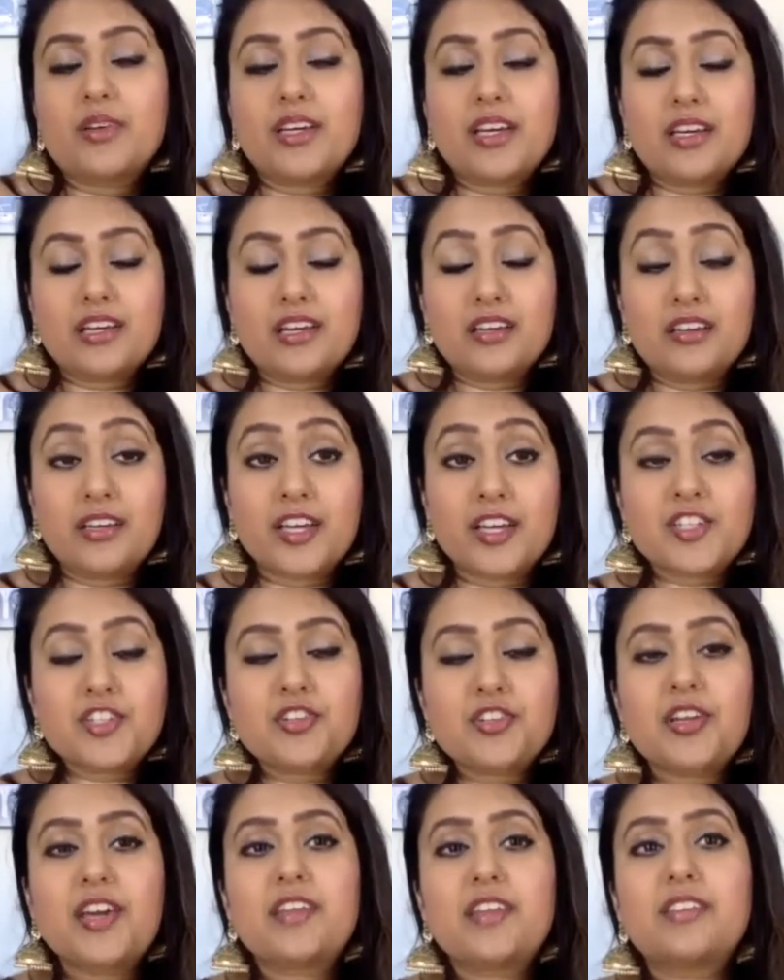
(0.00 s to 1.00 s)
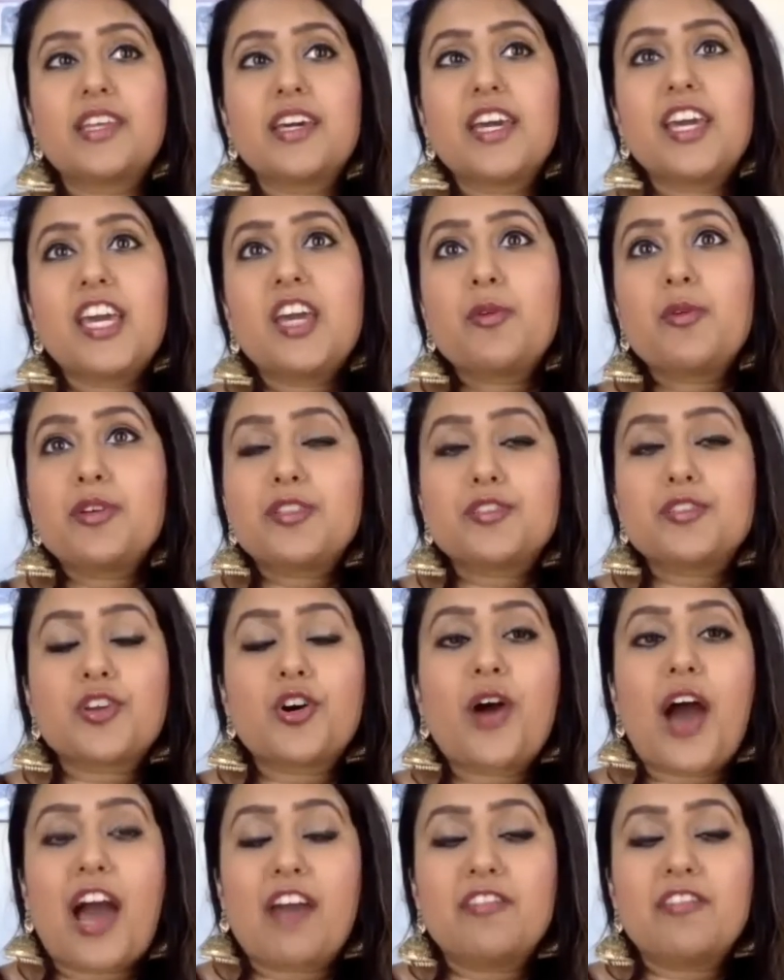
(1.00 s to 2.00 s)
yesterday it was so
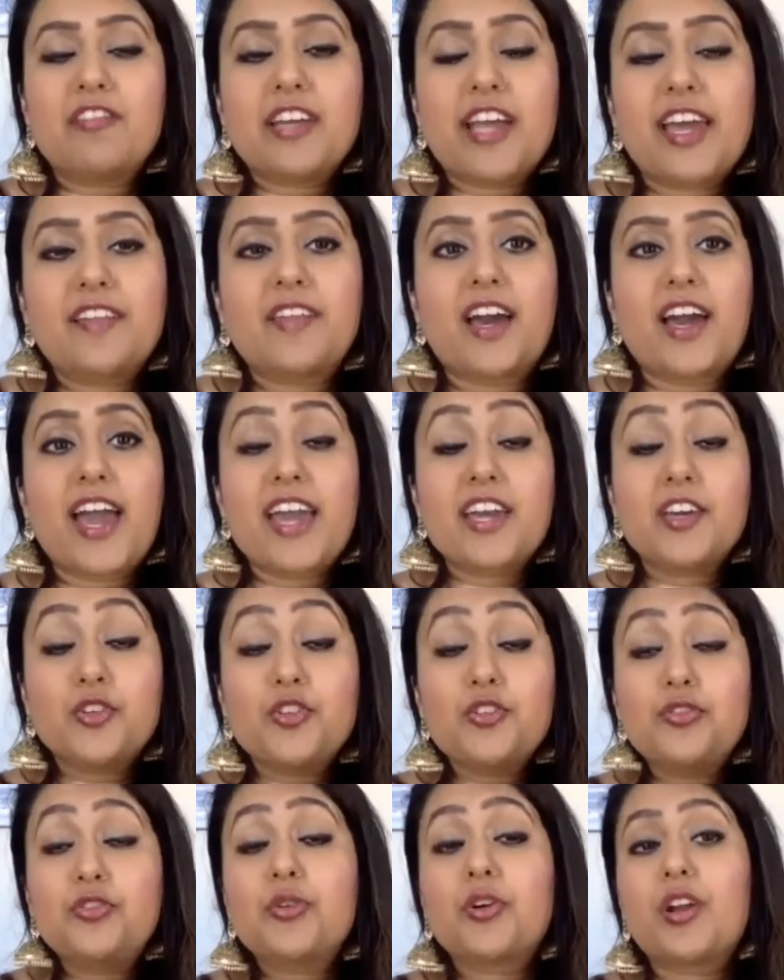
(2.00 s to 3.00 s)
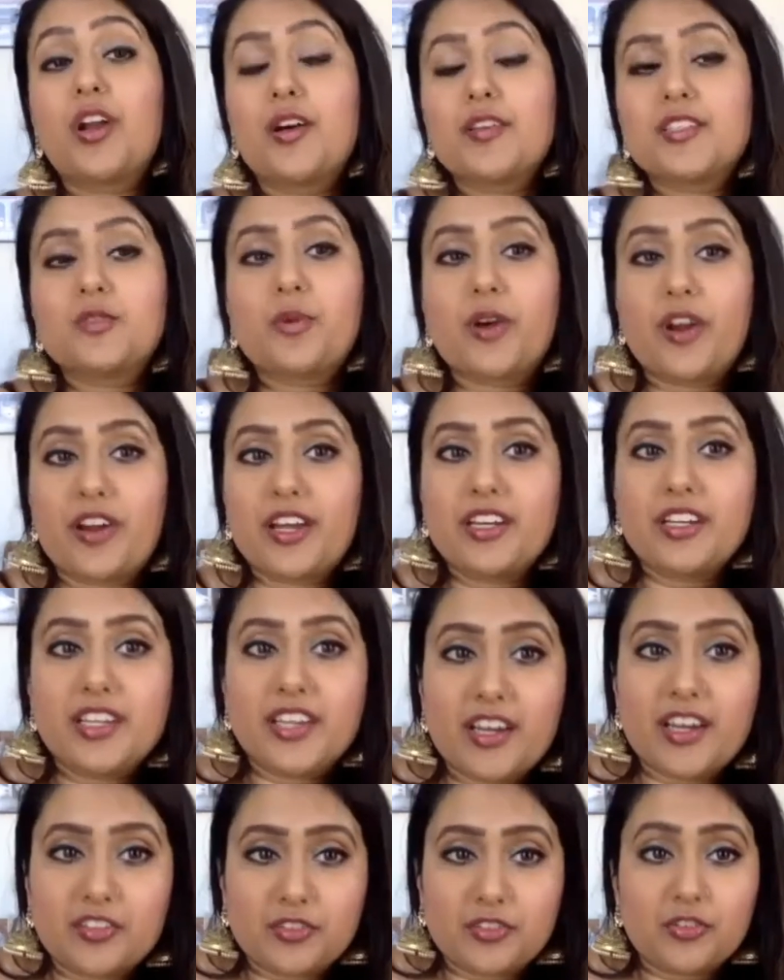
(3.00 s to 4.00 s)
advocated that hey you, you can also wear indian
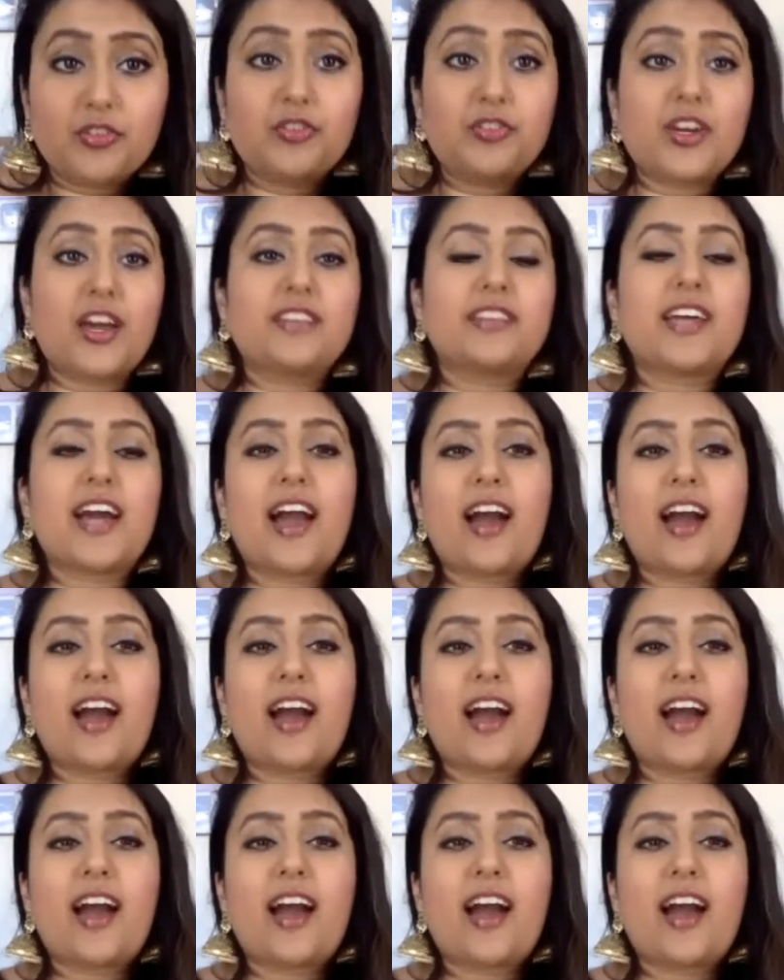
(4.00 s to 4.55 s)
and that mm-hmm.